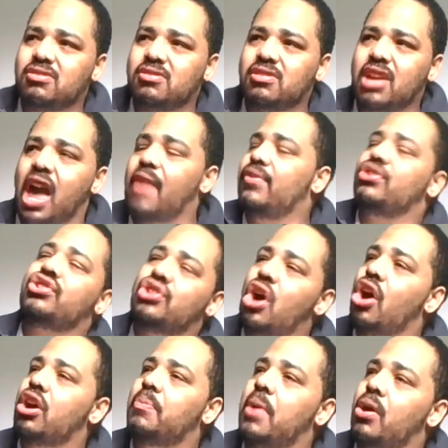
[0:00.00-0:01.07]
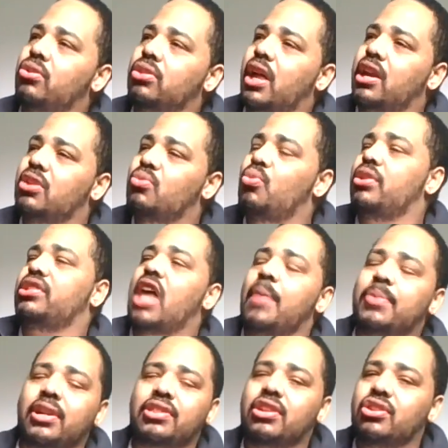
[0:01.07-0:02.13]
having to talk about, what's
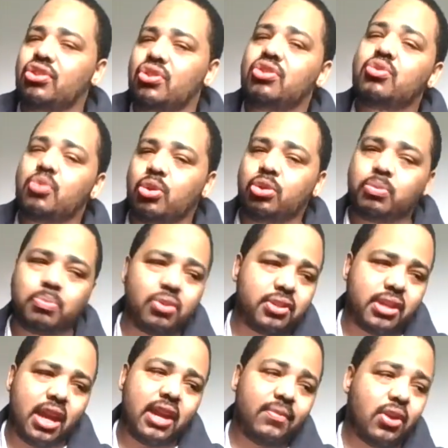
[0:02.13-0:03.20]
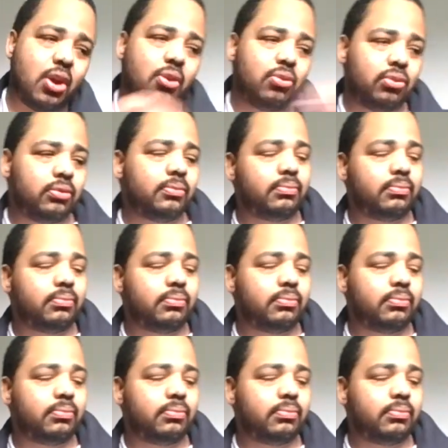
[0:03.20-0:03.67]
happening in the nerd world, per se. Even though,